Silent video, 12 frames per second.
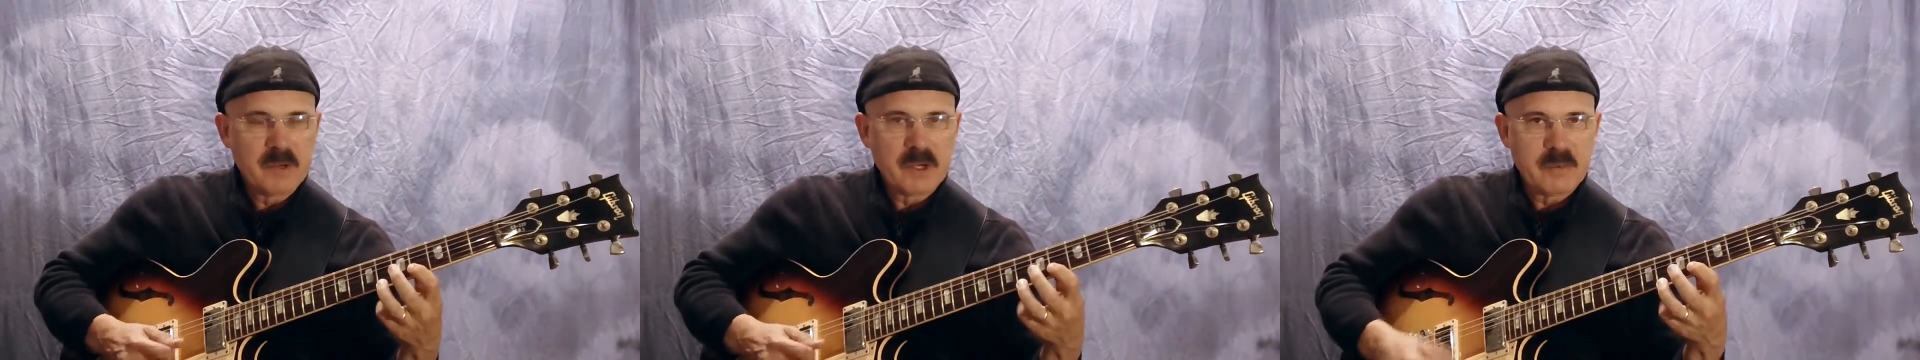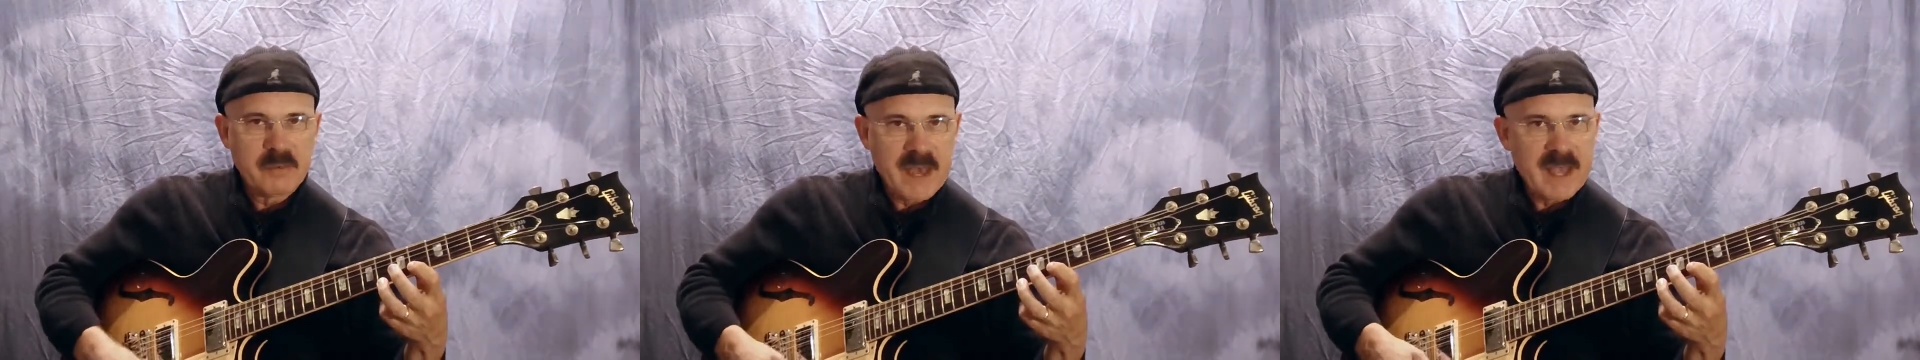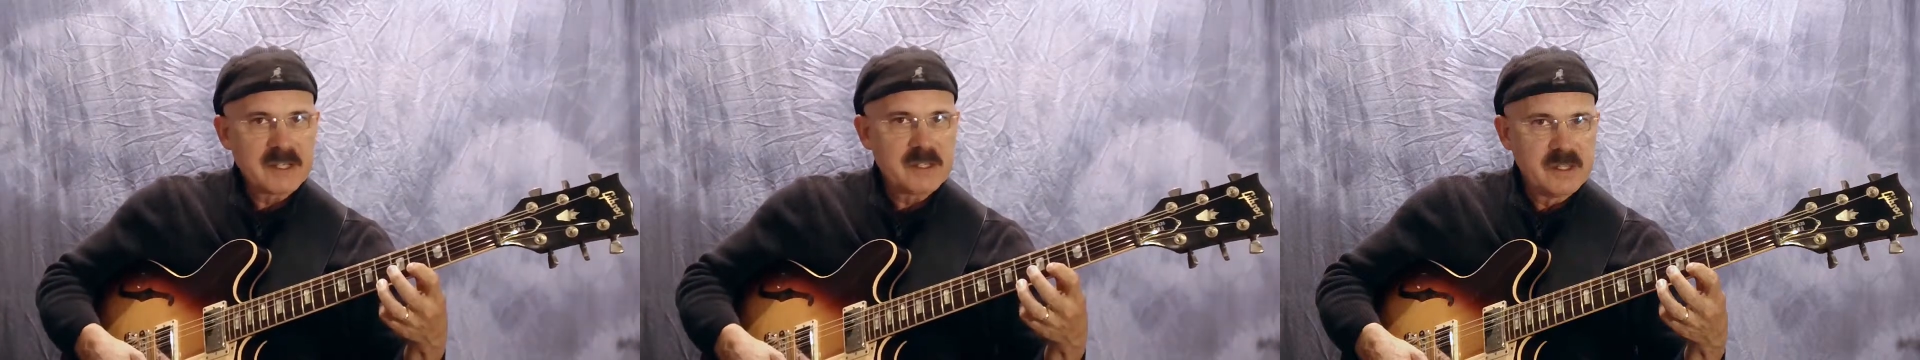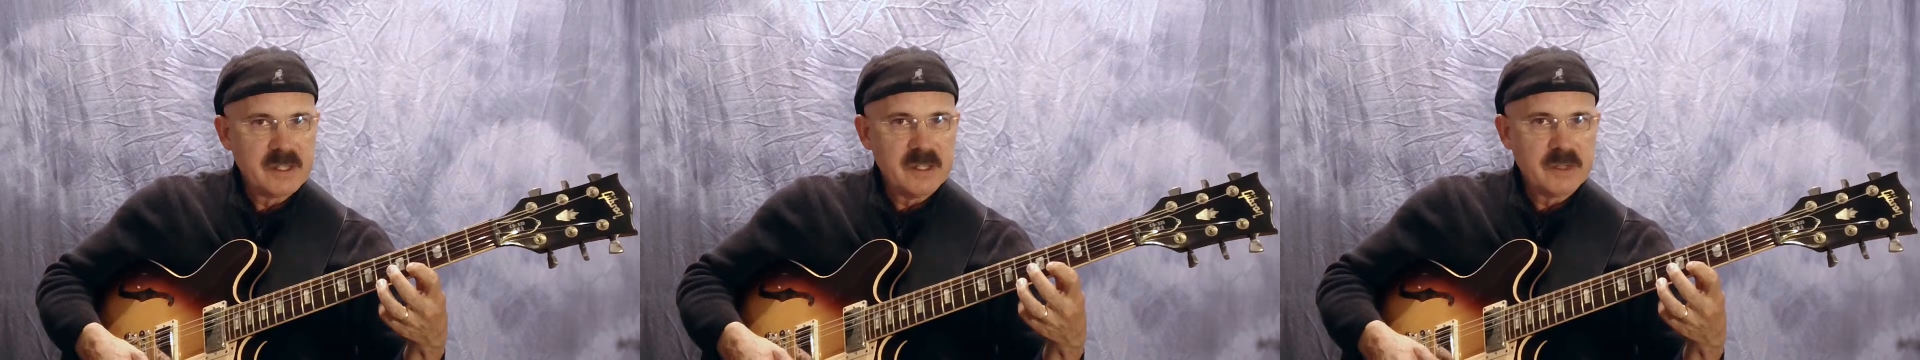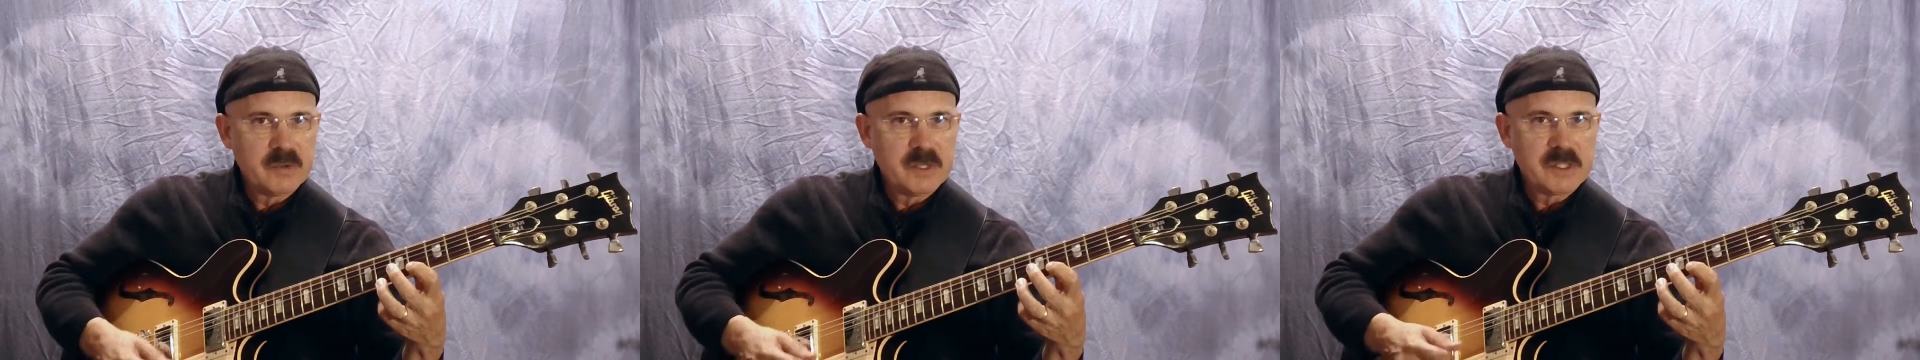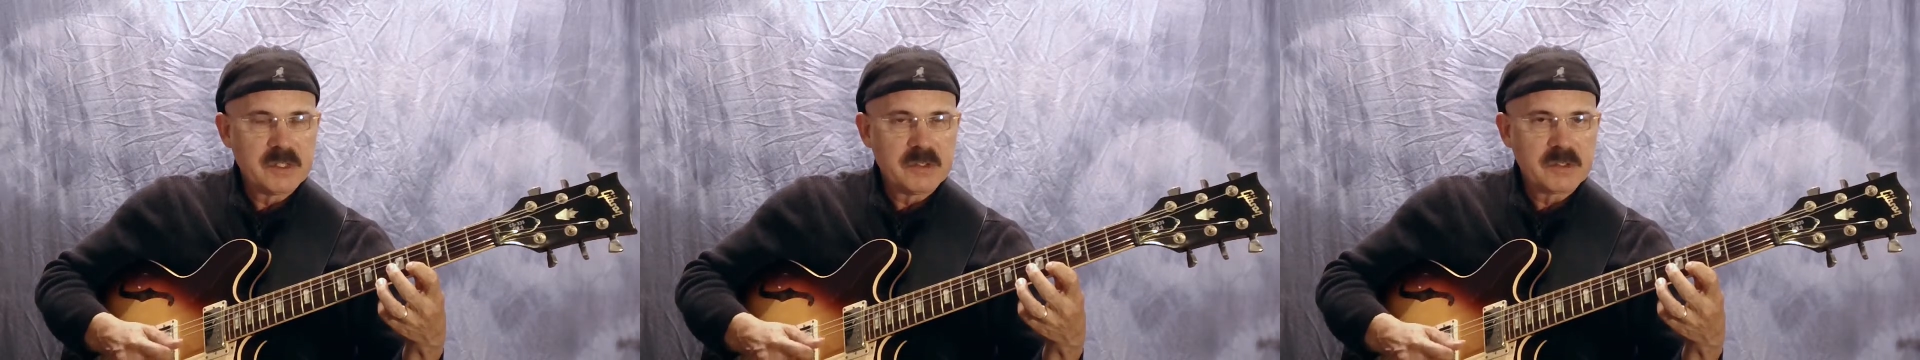and we go back to the
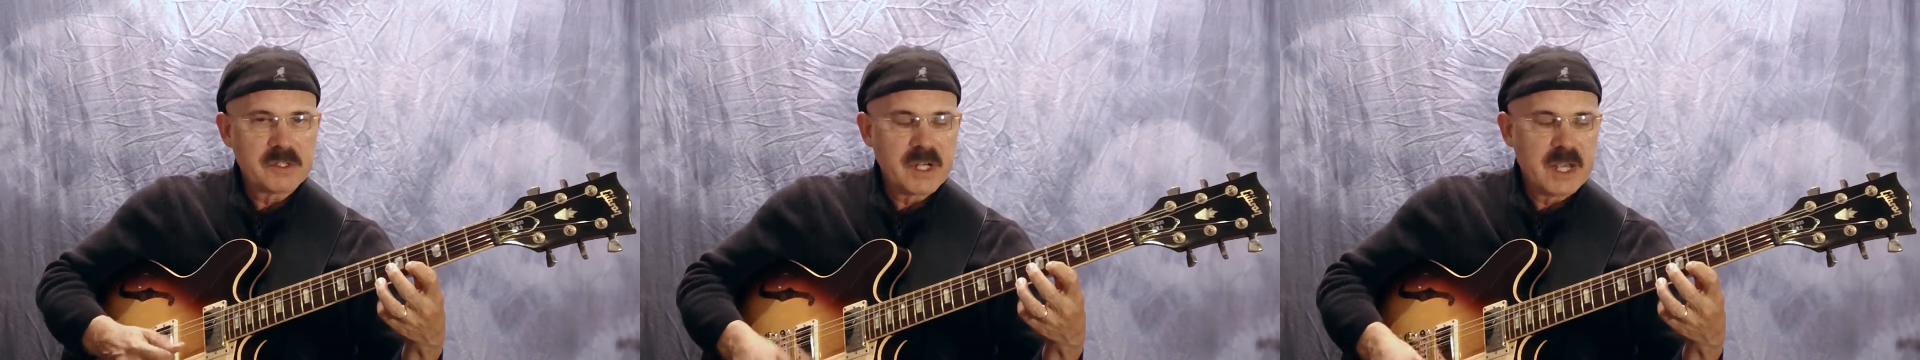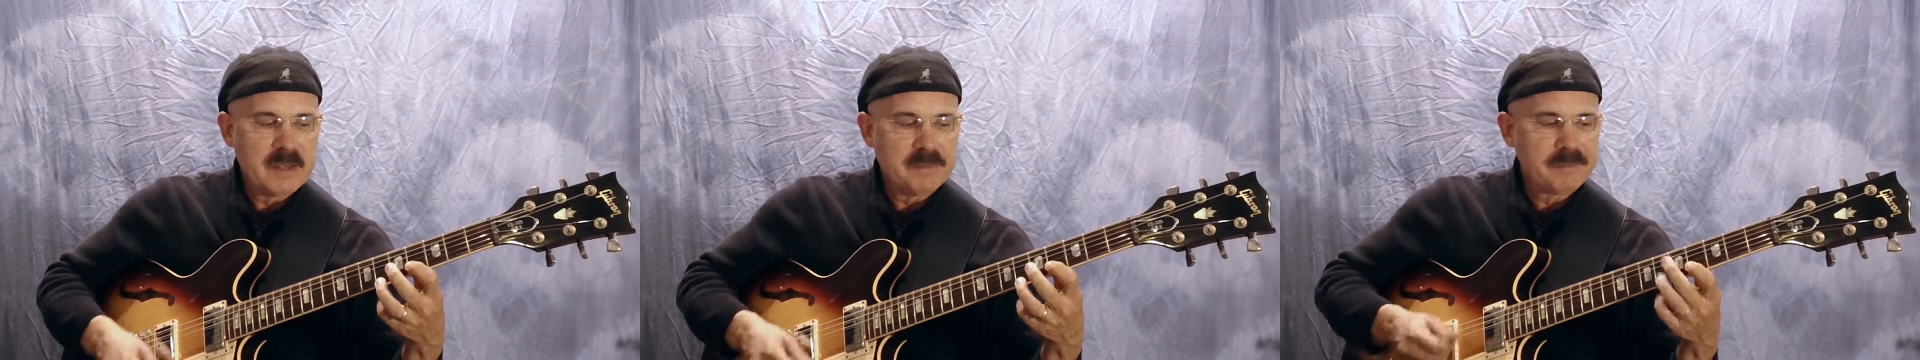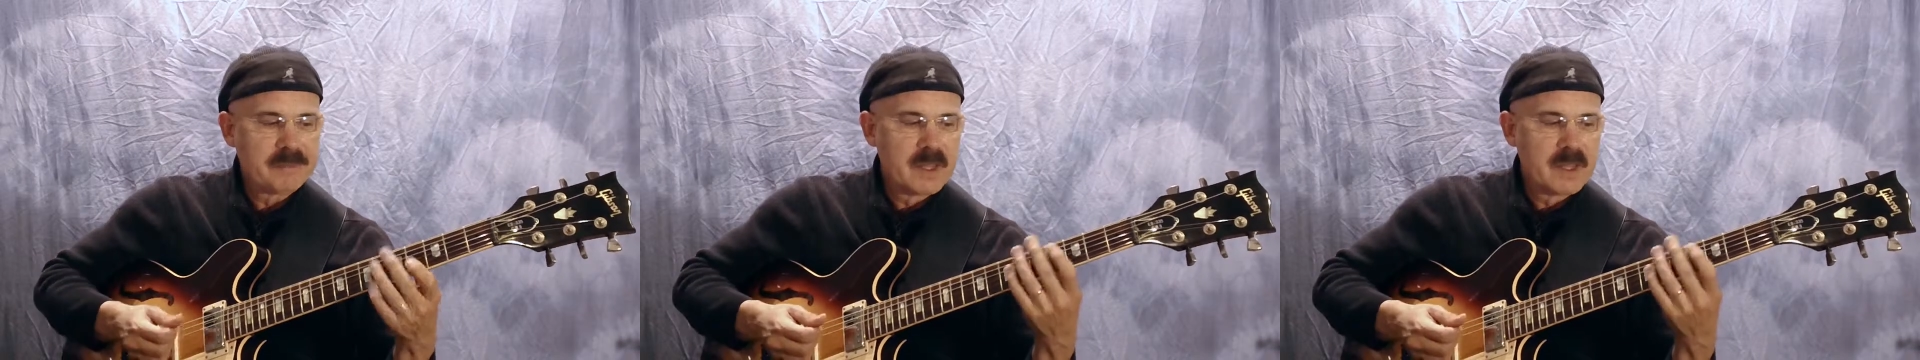original shape.